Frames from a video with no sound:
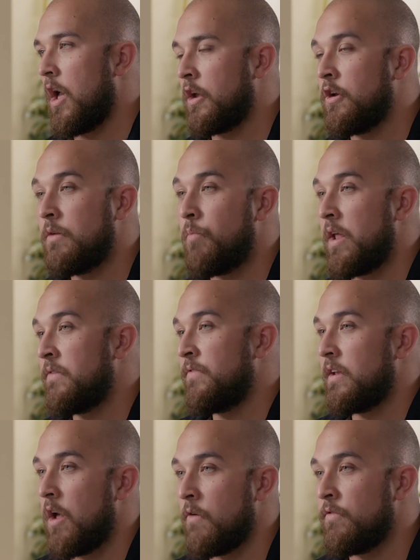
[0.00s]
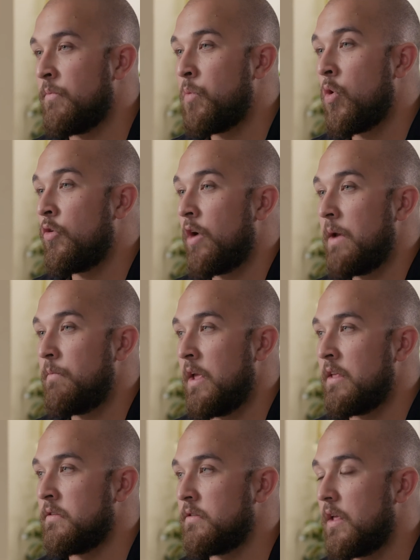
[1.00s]
A good benefit of the program
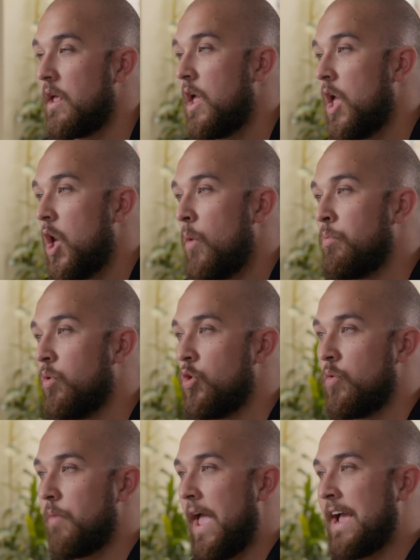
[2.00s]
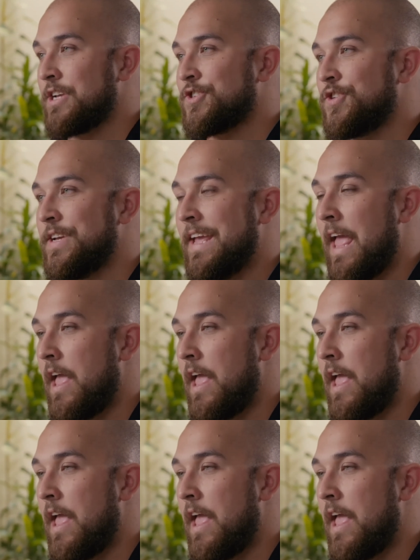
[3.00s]
is Blum actually